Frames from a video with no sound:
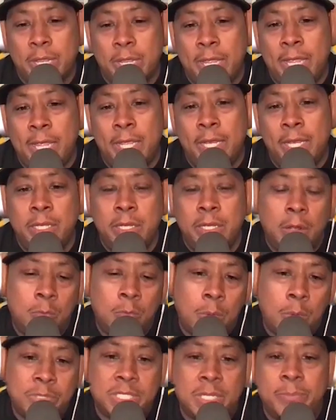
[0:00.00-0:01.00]
And, you know,
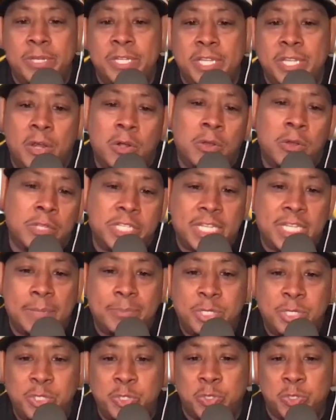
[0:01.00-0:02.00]
what were some of the early
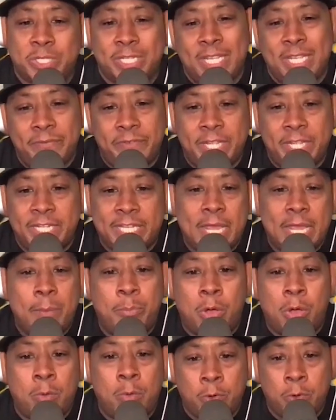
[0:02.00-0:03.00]
steps you took to even get that
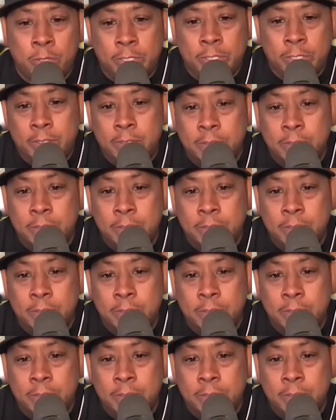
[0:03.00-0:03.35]
ball rolling?